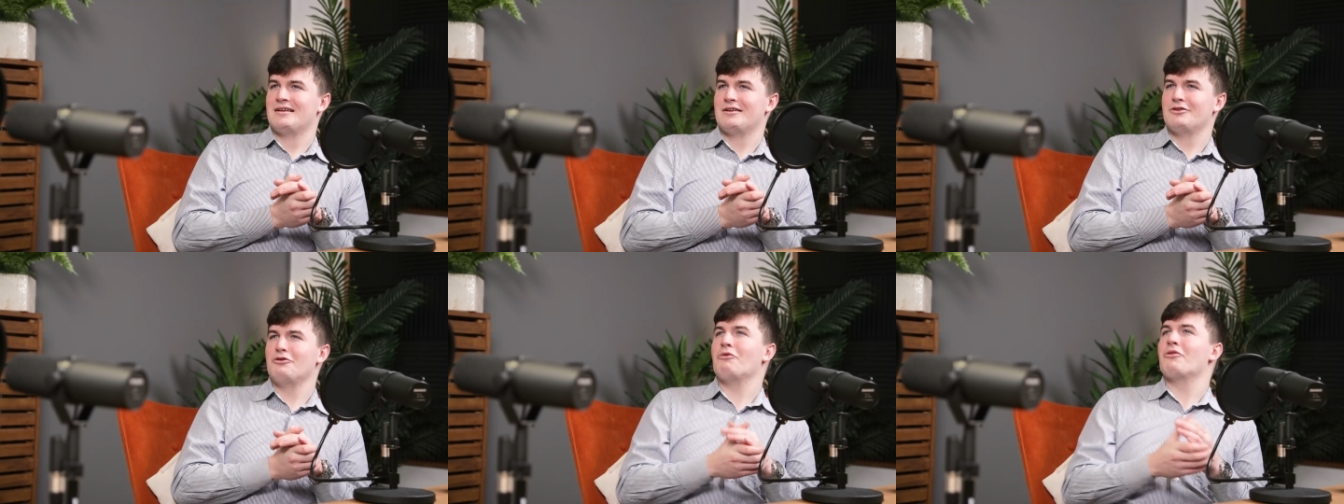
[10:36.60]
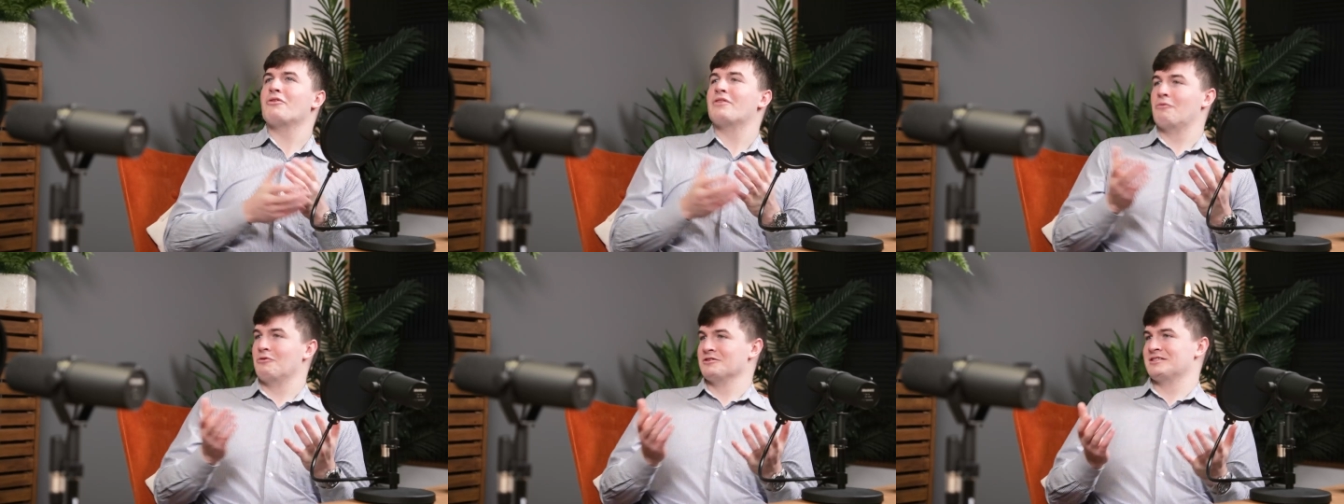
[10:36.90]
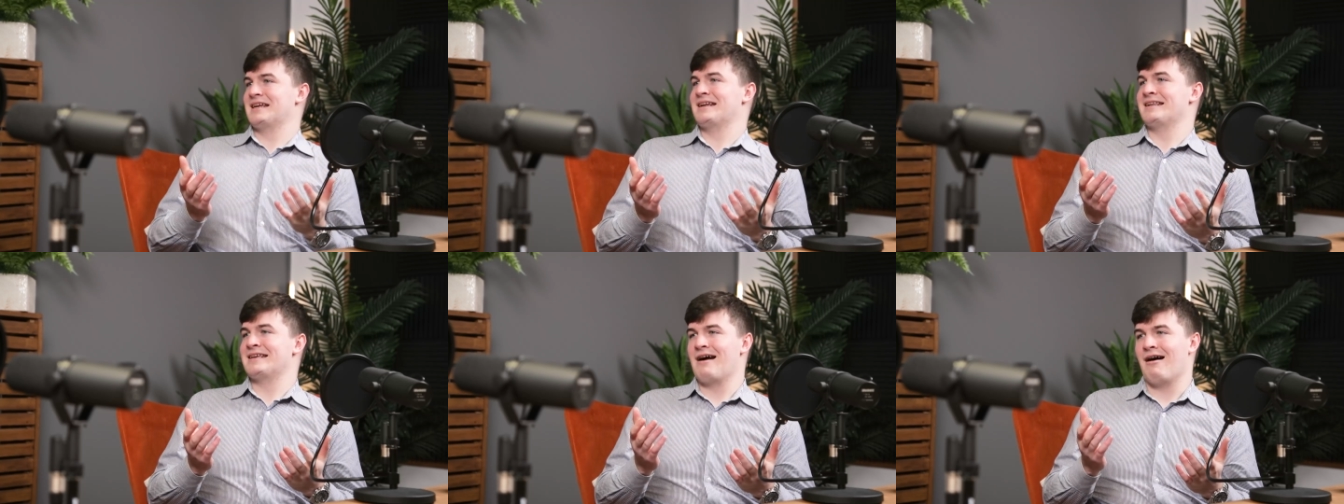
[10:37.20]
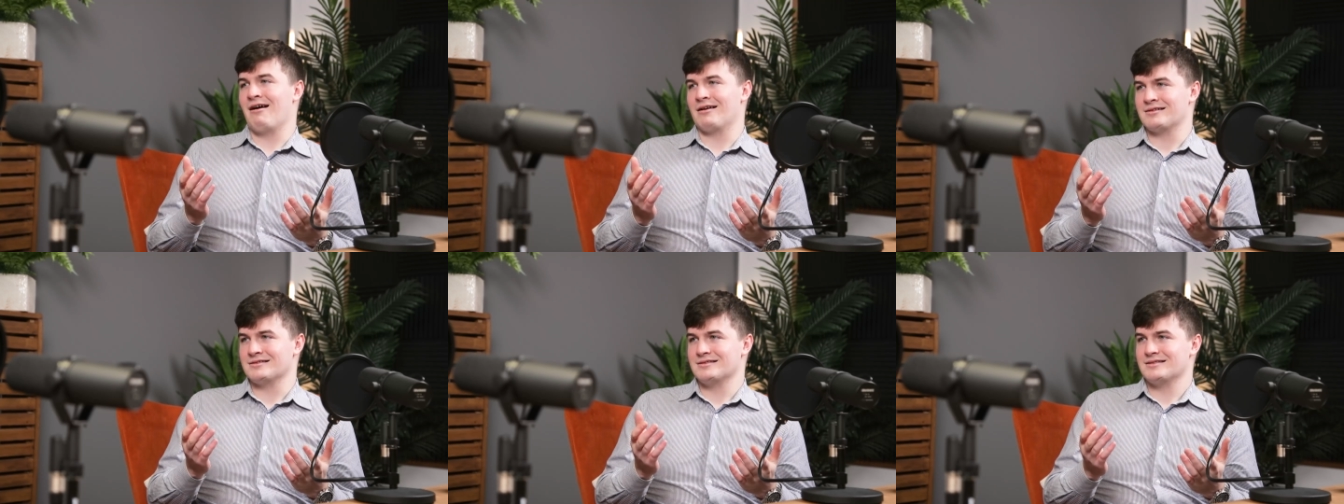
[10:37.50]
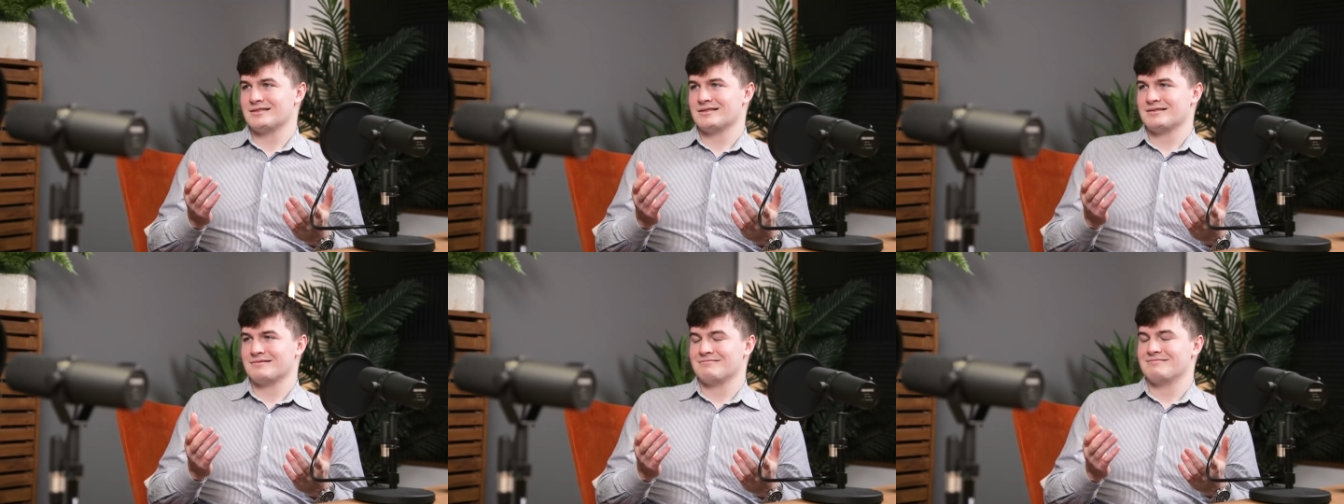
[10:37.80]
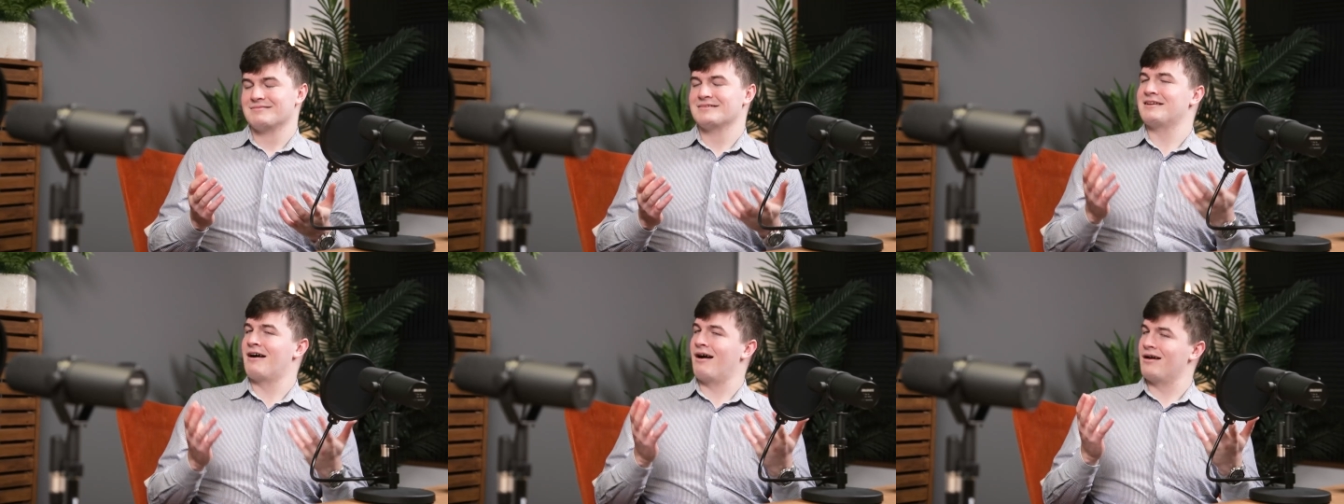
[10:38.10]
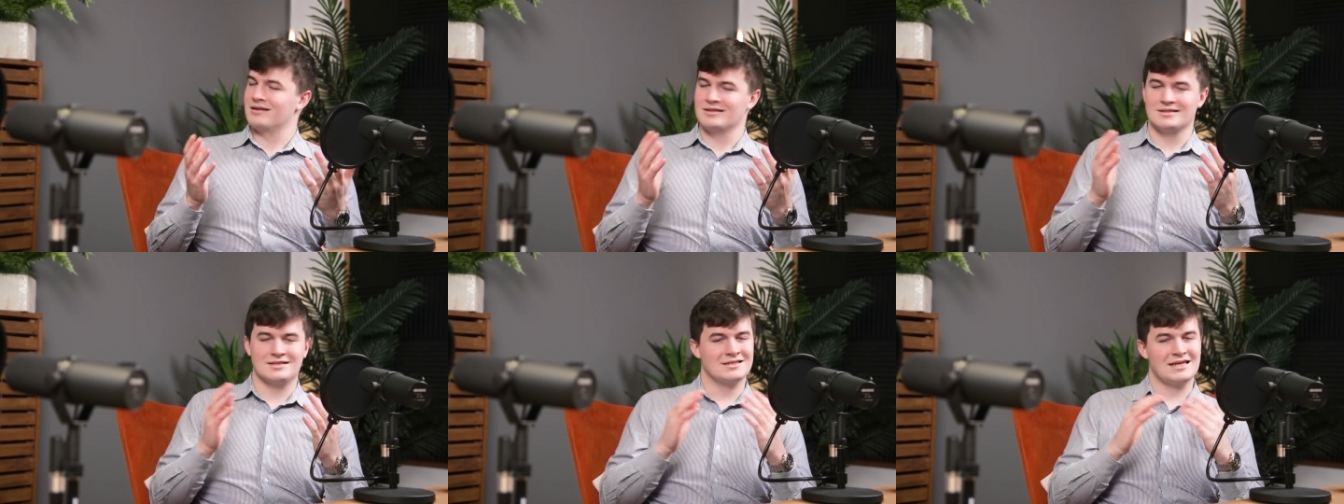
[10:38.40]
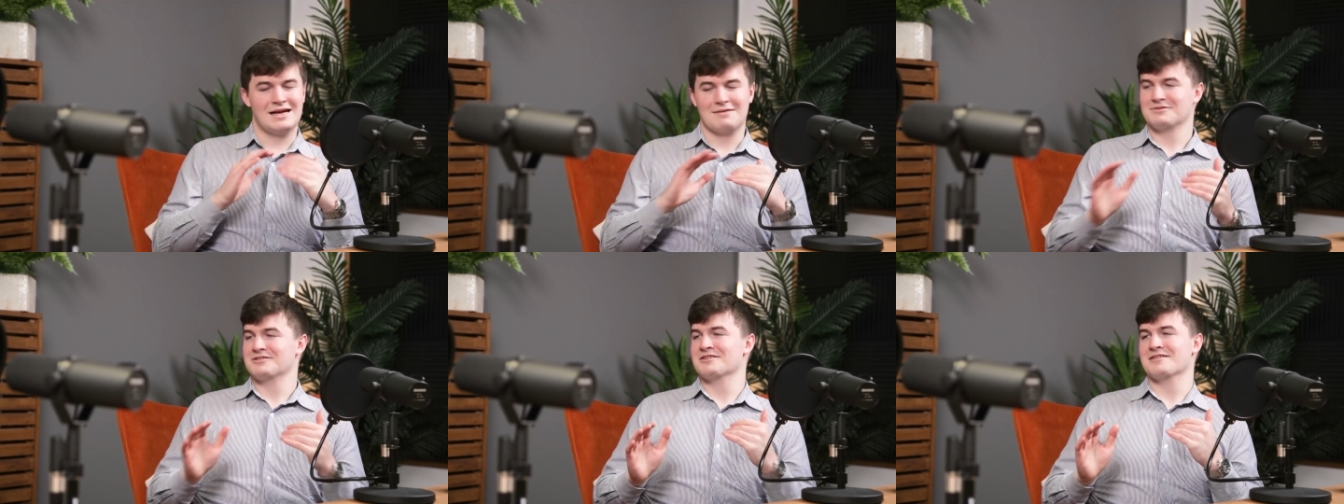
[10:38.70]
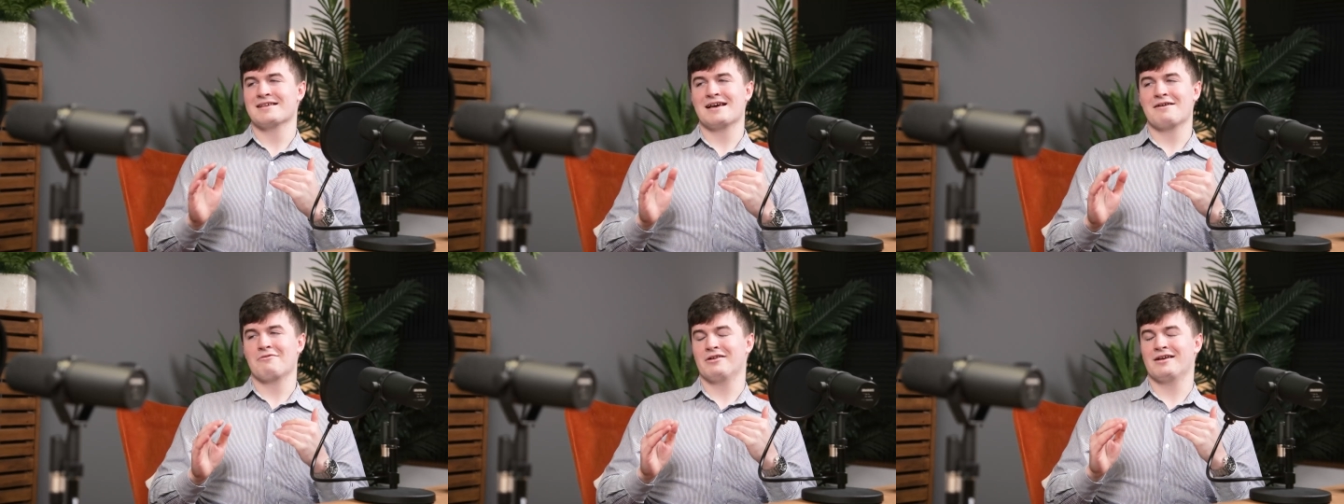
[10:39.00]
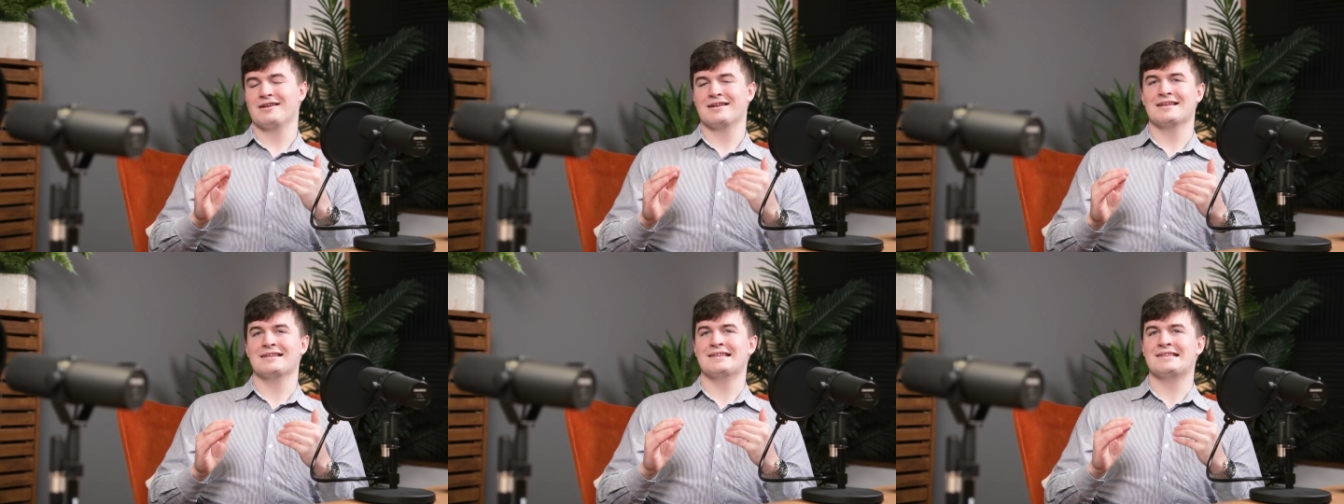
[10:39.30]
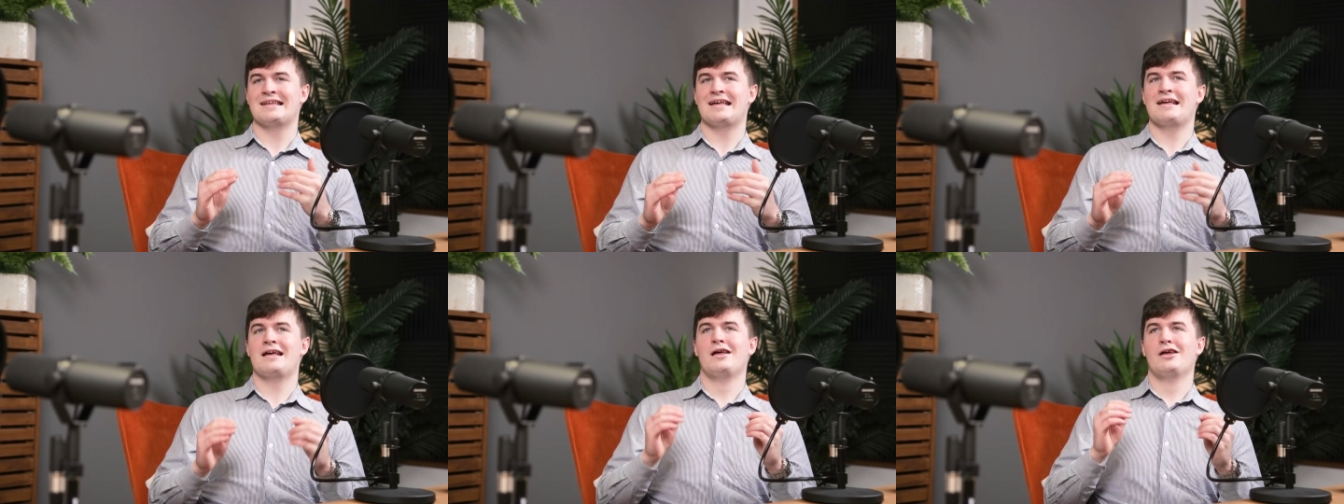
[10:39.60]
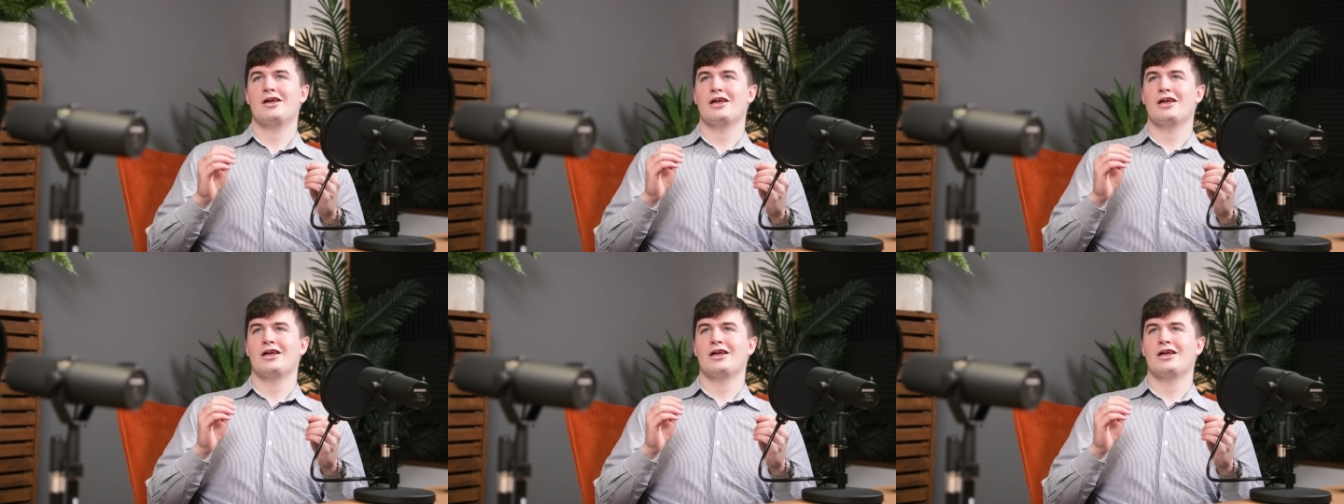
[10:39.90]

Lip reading: not that there wasn't any guidance. Guidance is absolutely there when I needed it.